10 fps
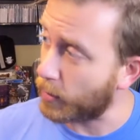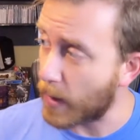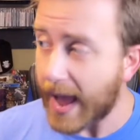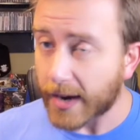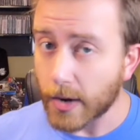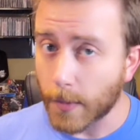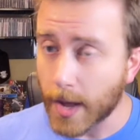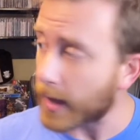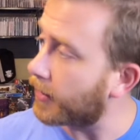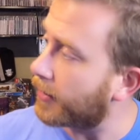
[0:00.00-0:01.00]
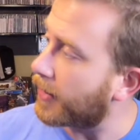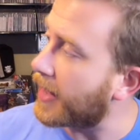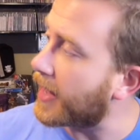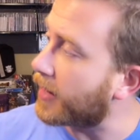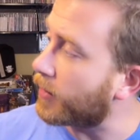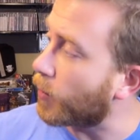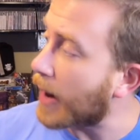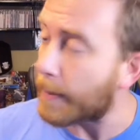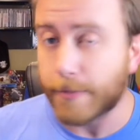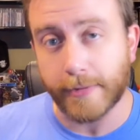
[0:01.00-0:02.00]
Ragnarok and
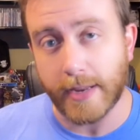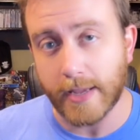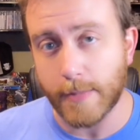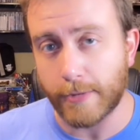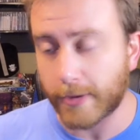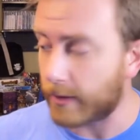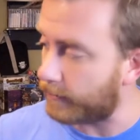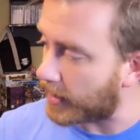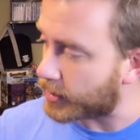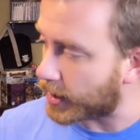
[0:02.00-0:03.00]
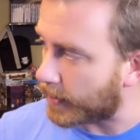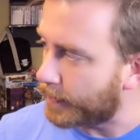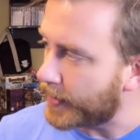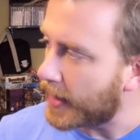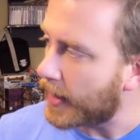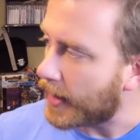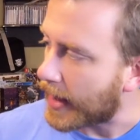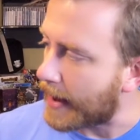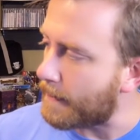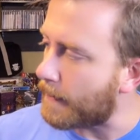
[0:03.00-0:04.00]
Rhapsody, a musical adventure.
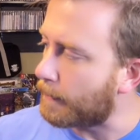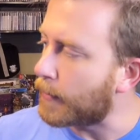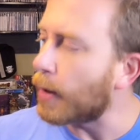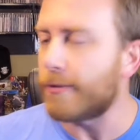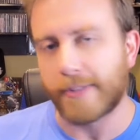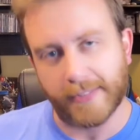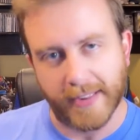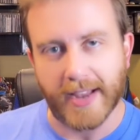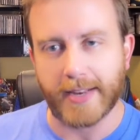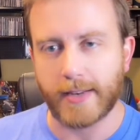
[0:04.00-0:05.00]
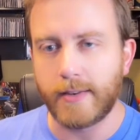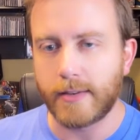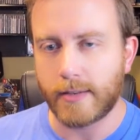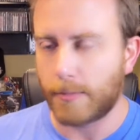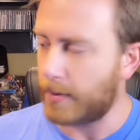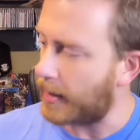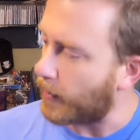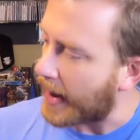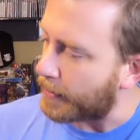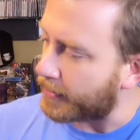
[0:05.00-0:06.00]
I'm most excited to play
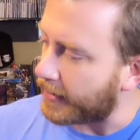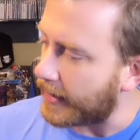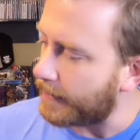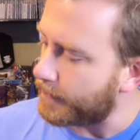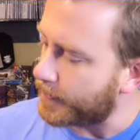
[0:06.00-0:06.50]
Rhapsody